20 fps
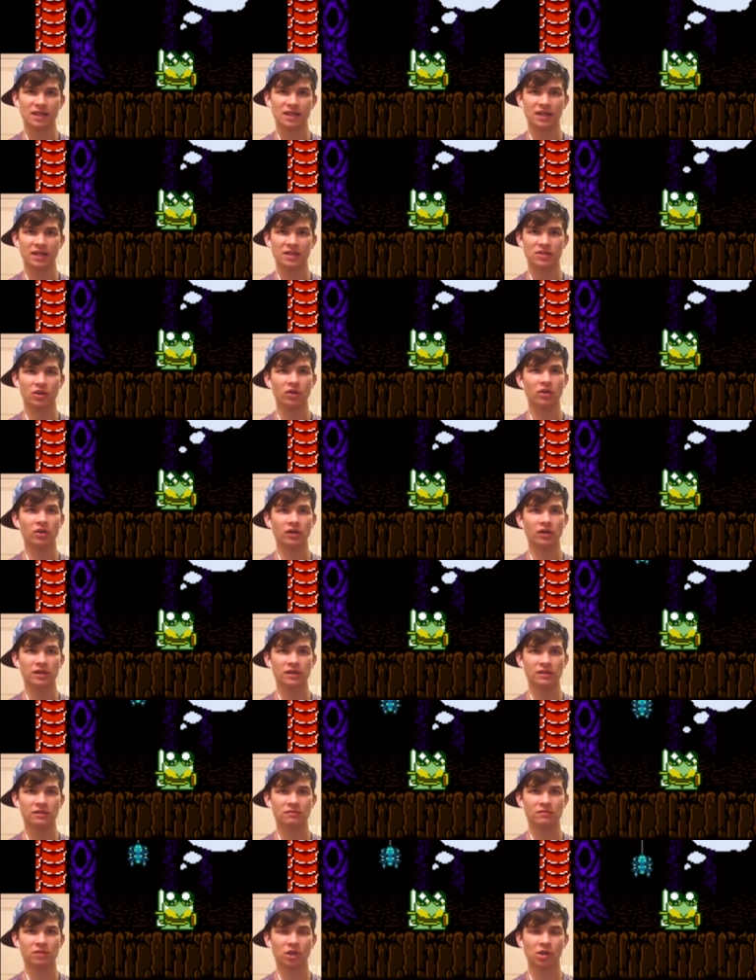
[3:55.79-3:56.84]
and he turned he
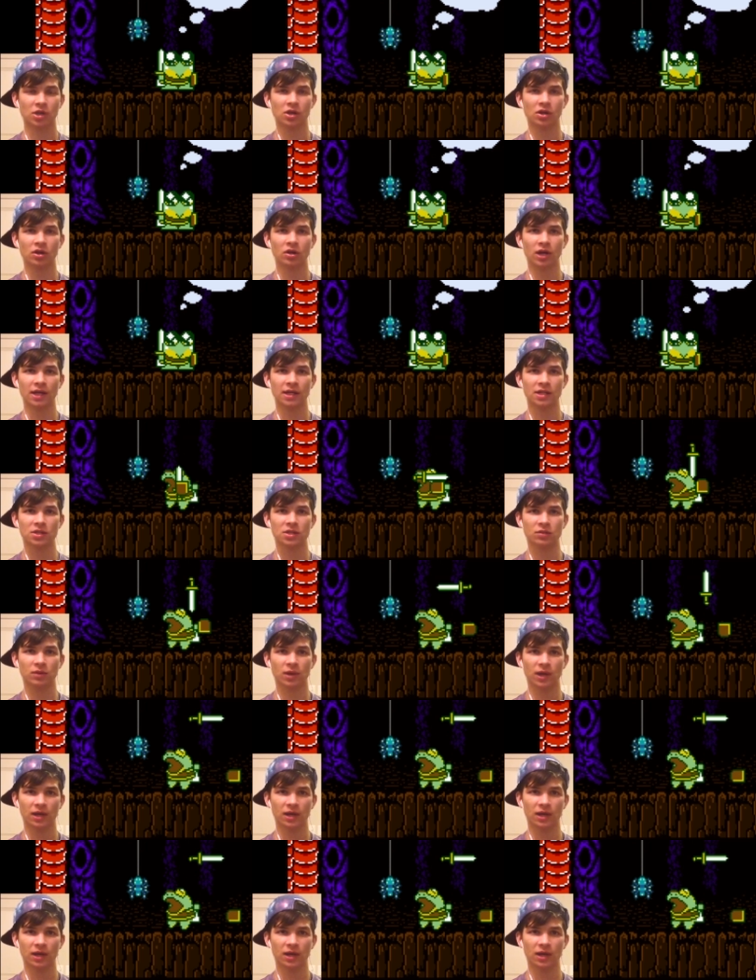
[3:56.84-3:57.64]
turned her into